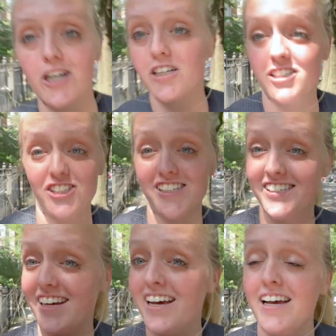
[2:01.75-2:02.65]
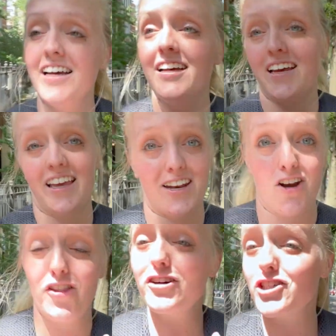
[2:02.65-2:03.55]
are to just get
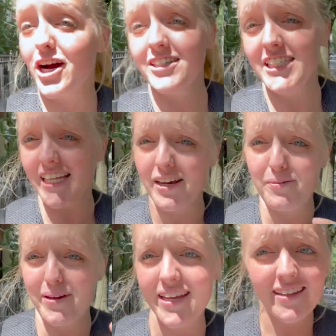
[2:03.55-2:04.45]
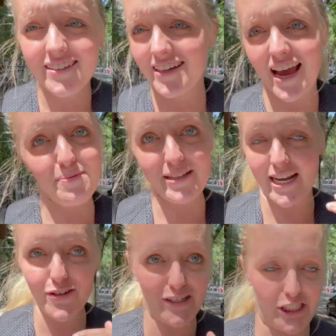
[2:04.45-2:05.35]
another draw done like we had
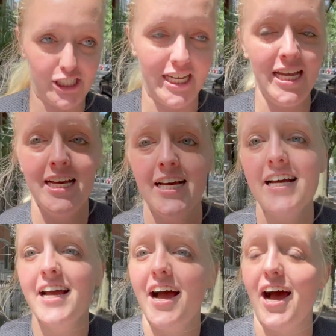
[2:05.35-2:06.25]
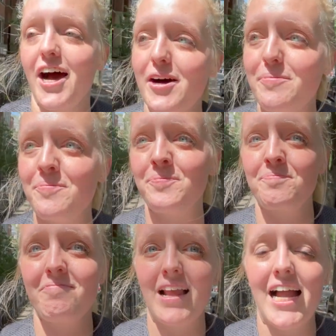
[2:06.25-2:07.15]
planned originally.
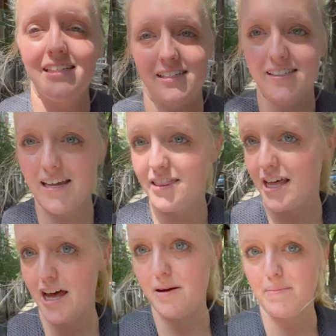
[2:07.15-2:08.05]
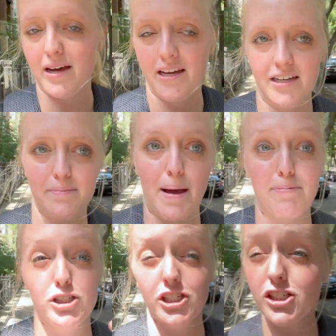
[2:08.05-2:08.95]
I did send them my
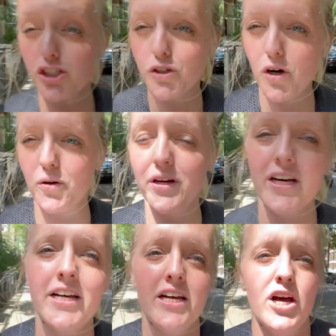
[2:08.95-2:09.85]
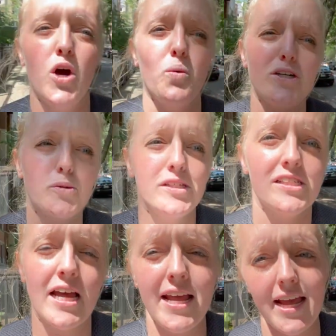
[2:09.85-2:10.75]
progesterone, which was
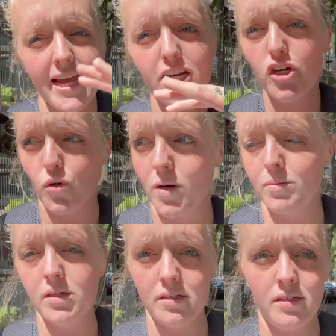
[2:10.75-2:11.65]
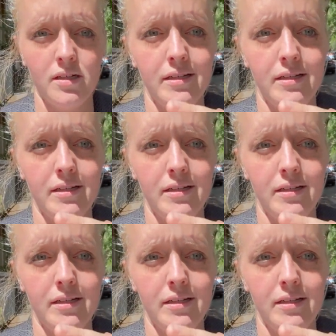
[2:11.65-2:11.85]
in a normal